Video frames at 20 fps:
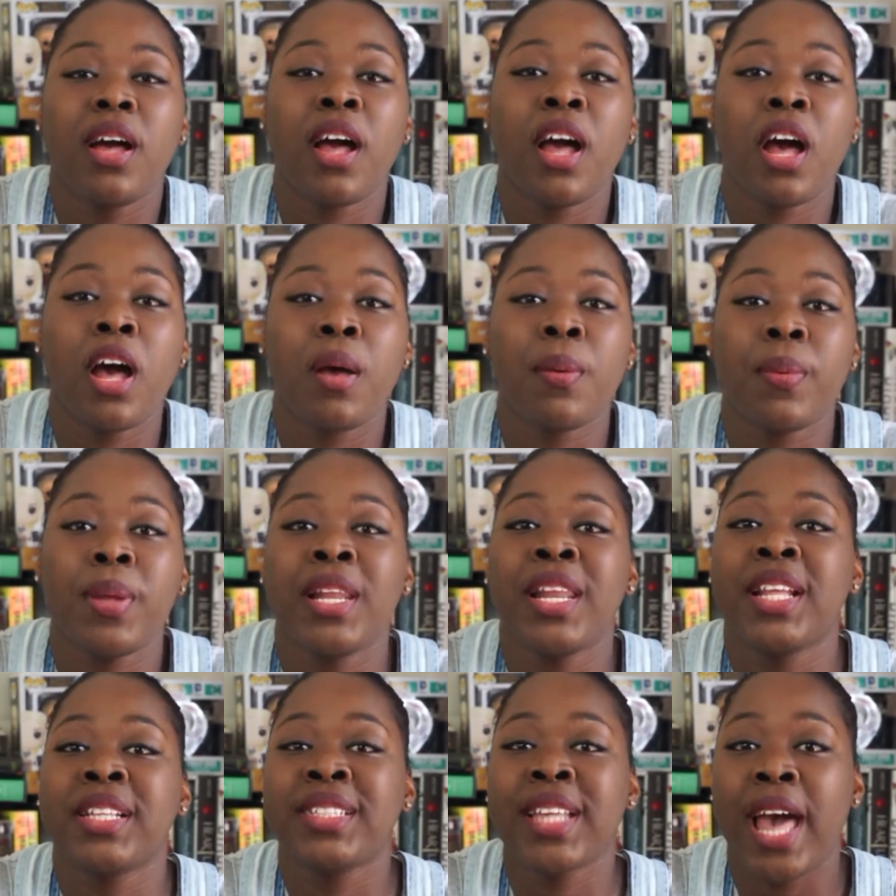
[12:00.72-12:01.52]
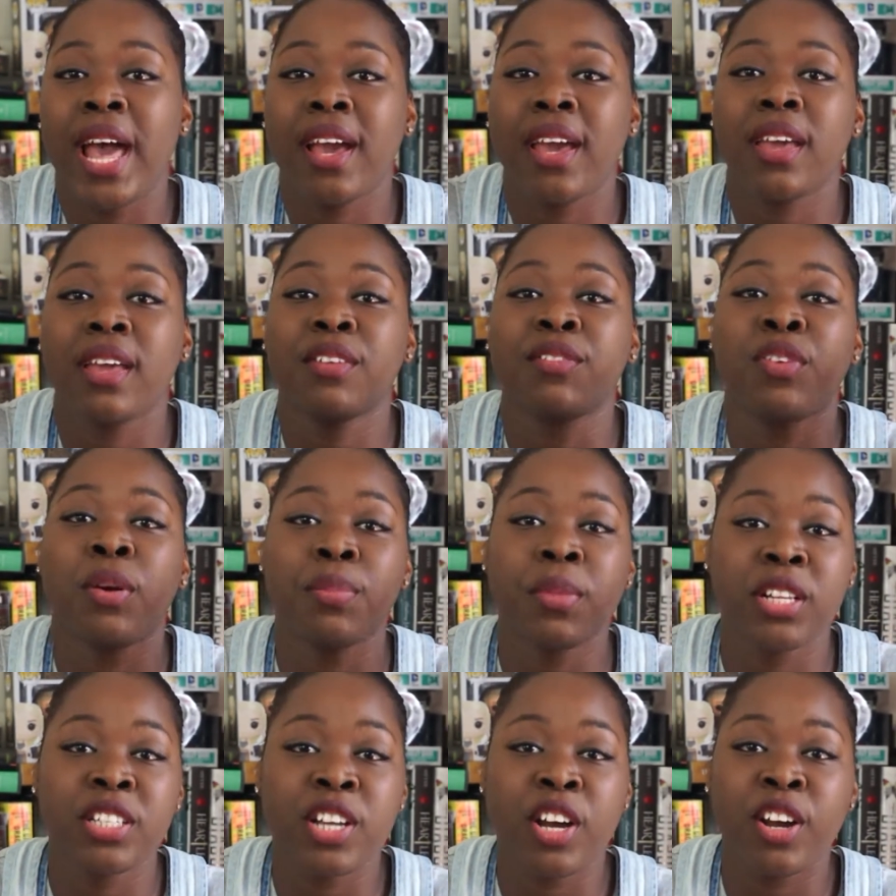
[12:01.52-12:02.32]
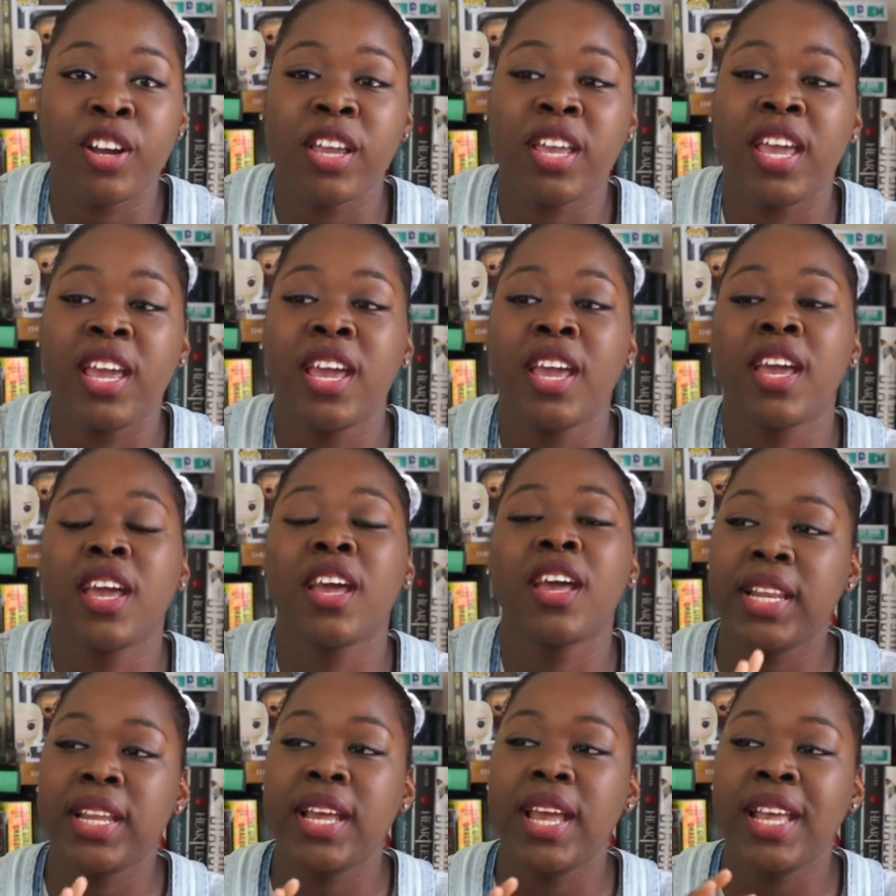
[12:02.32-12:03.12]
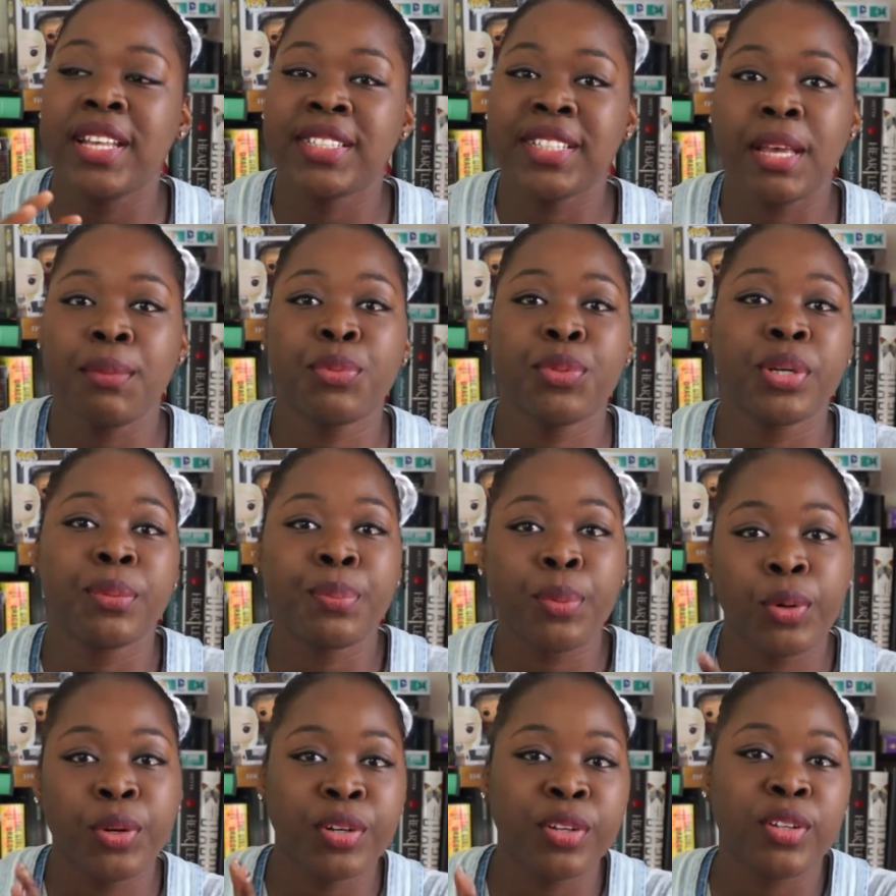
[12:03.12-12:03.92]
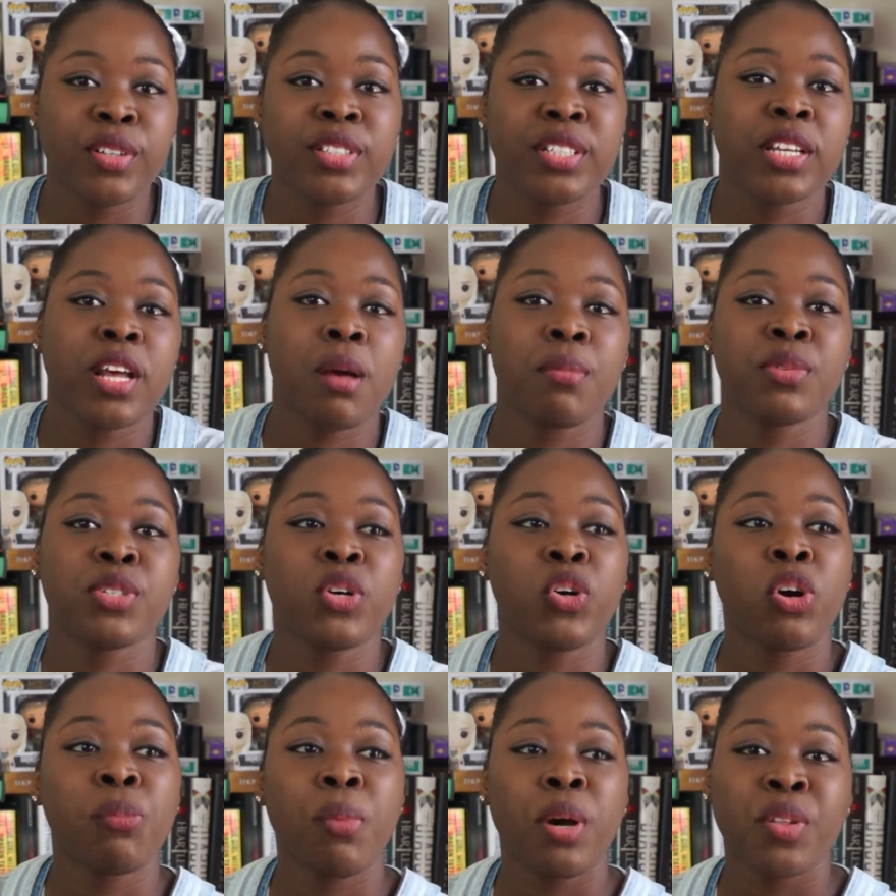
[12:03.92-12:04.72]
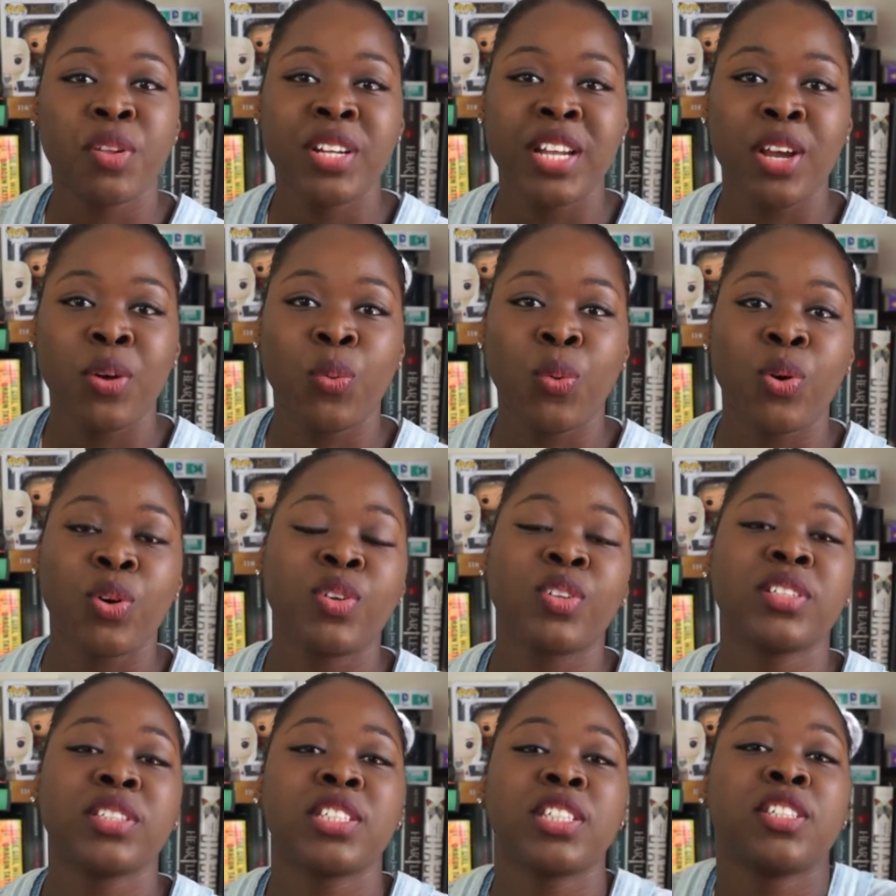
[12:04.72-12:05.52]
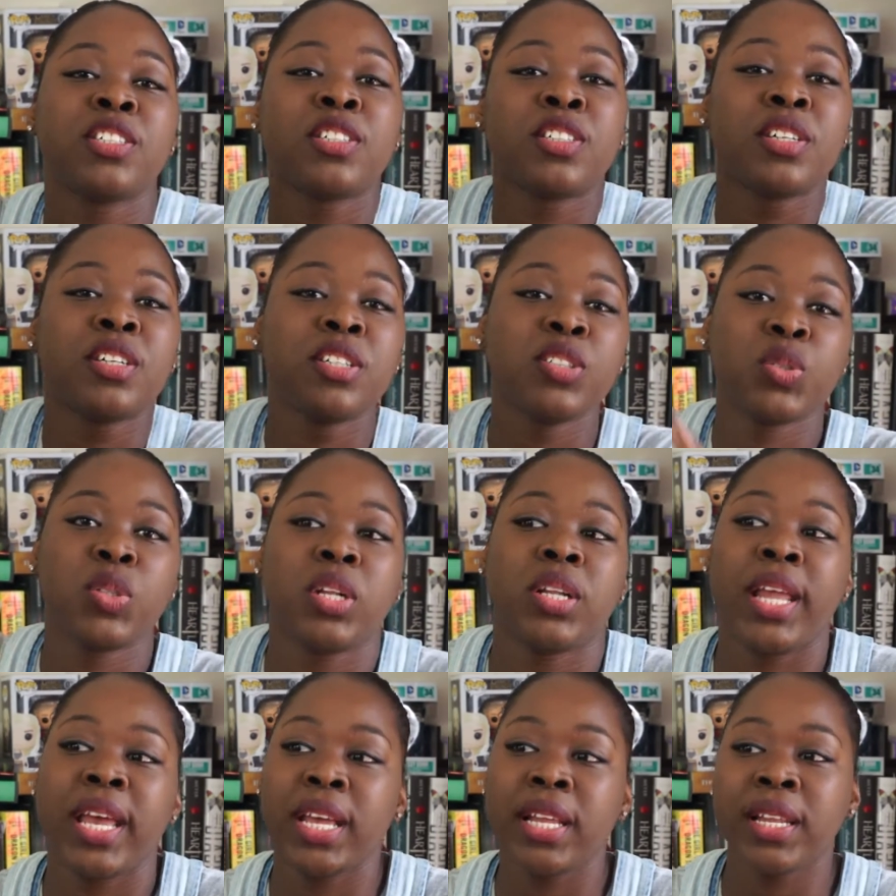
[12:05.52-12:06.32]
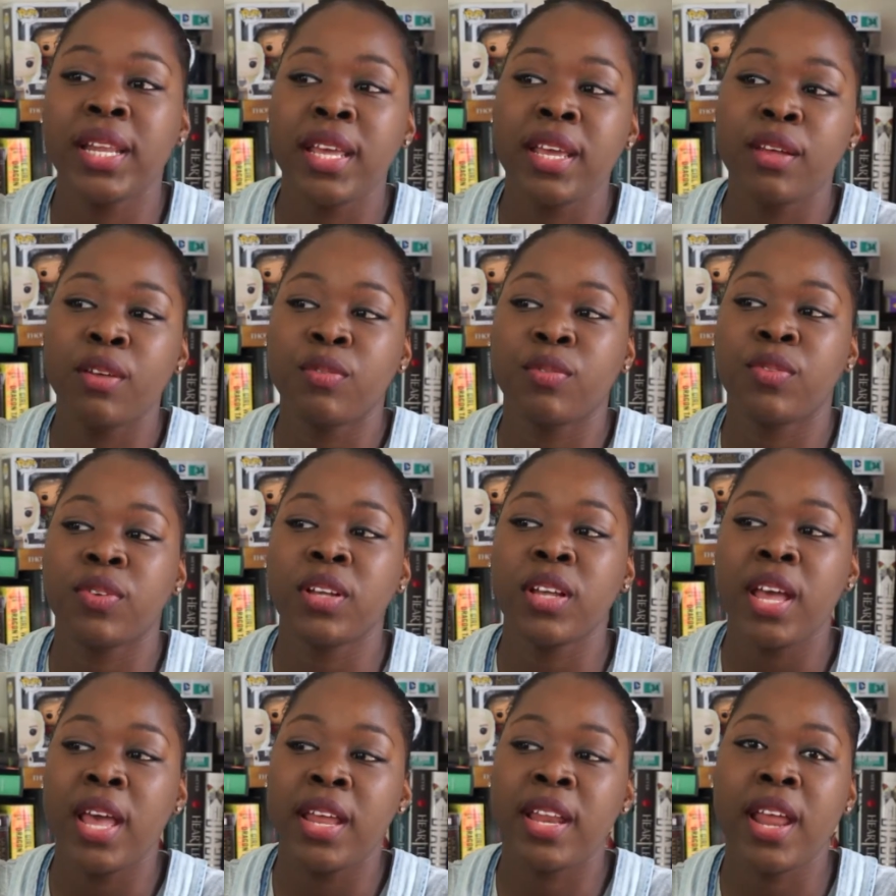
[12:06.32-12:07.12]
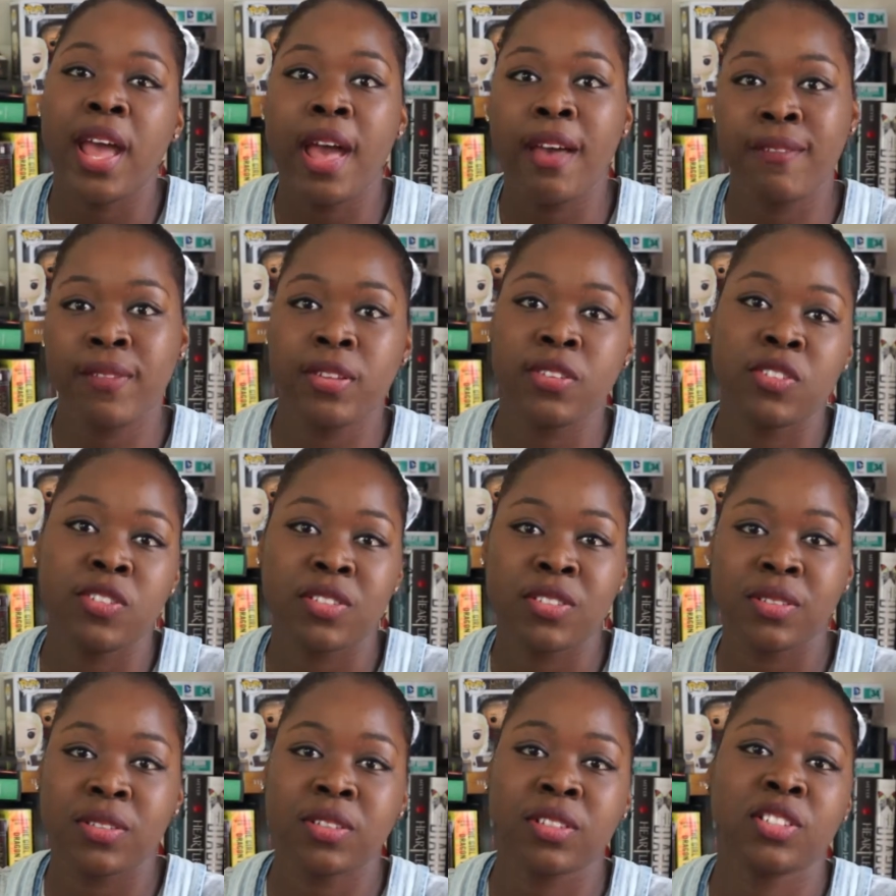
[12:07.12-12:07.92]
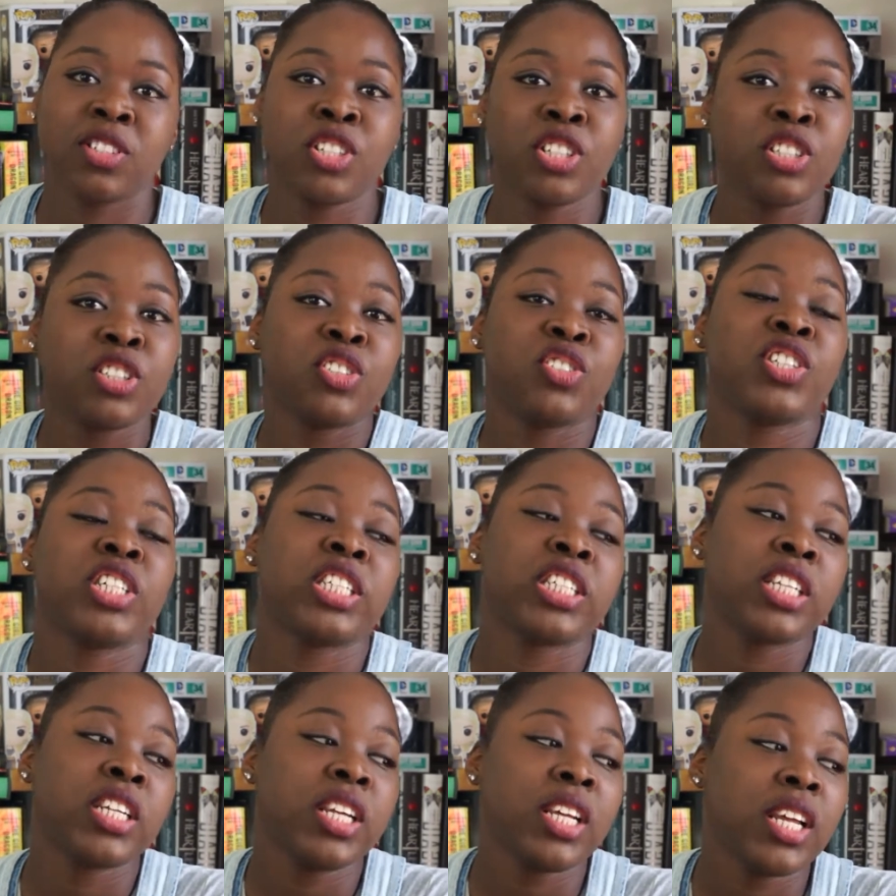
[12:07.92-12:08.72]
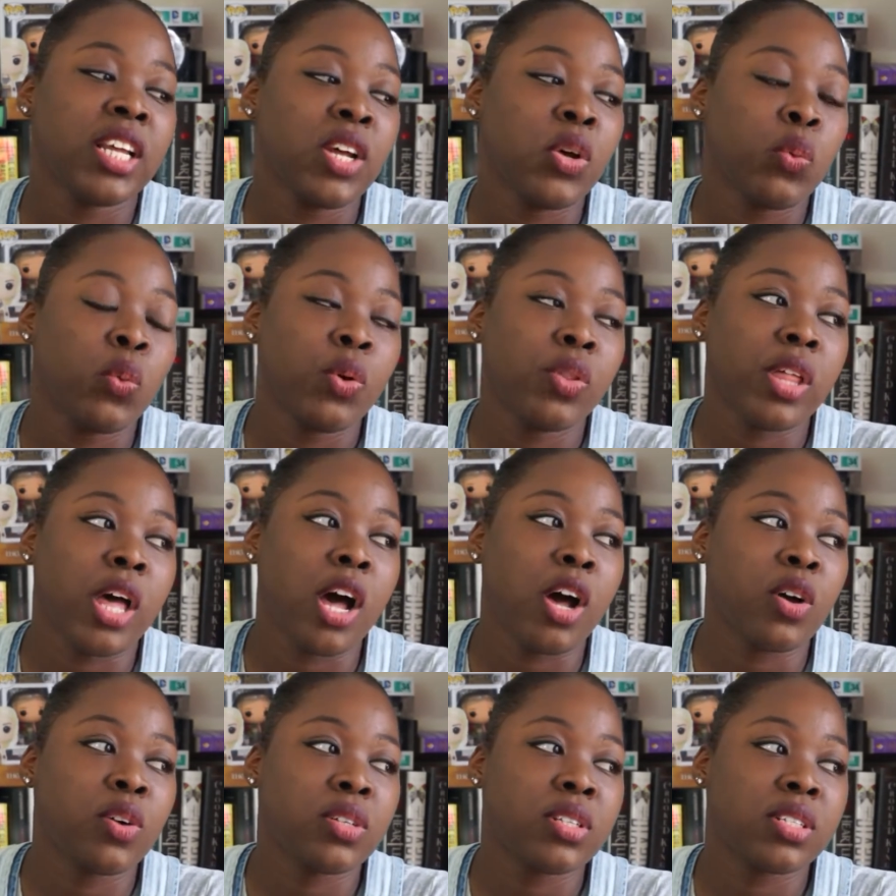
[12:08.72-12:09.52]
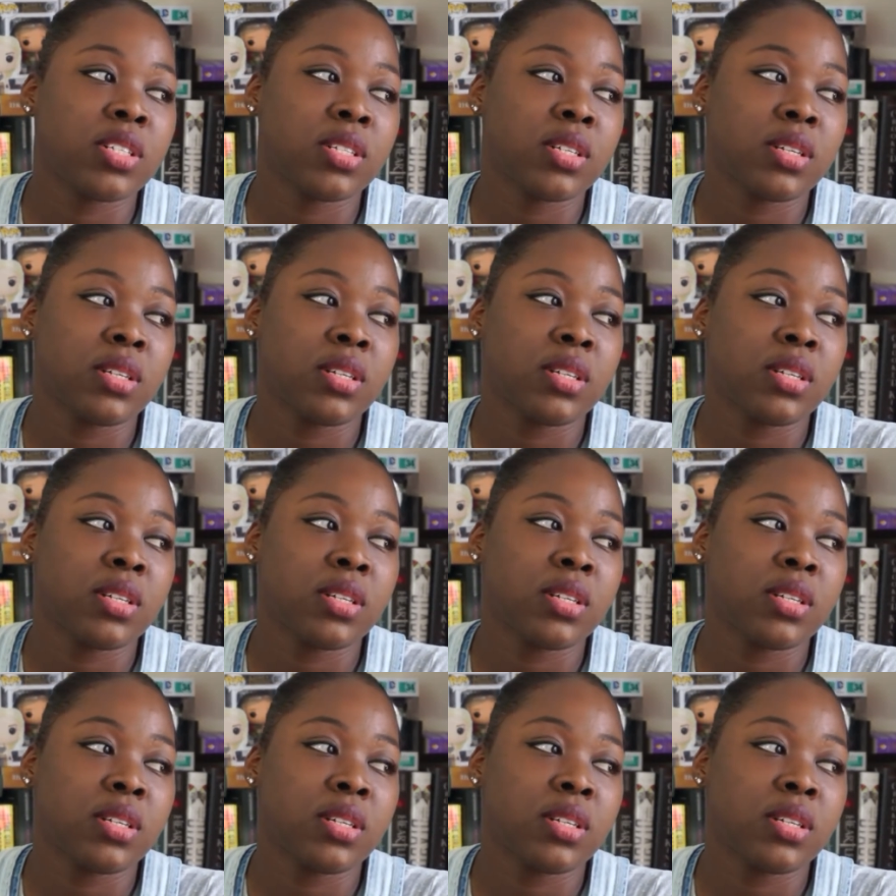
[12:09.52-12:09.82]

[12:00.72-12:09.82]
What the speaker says: an attack from the Dark King and escape through a portal to come to our modern day world to sort of like live and have his children without